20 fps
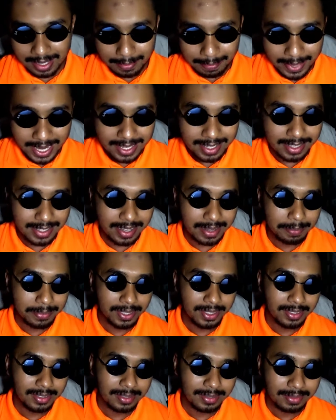Best
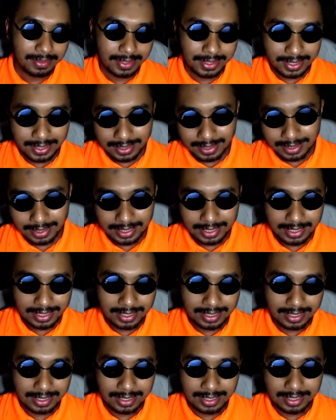example
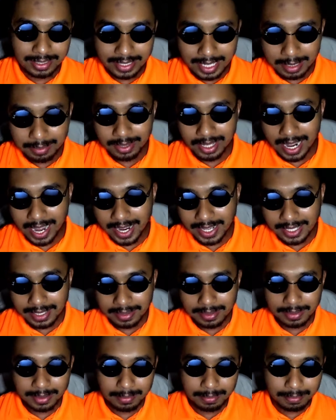is games like
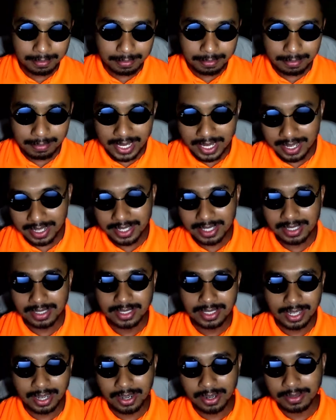
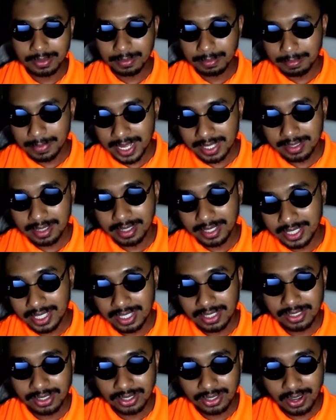Metal
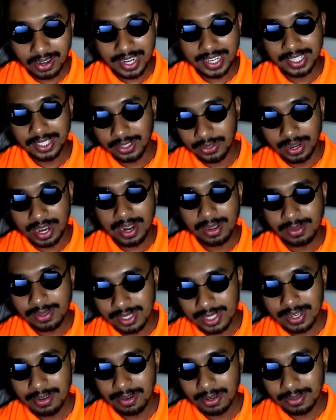Gear Solid Ground
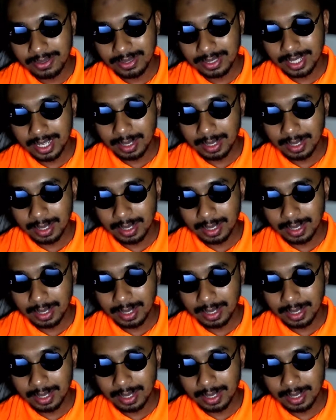Zeroes.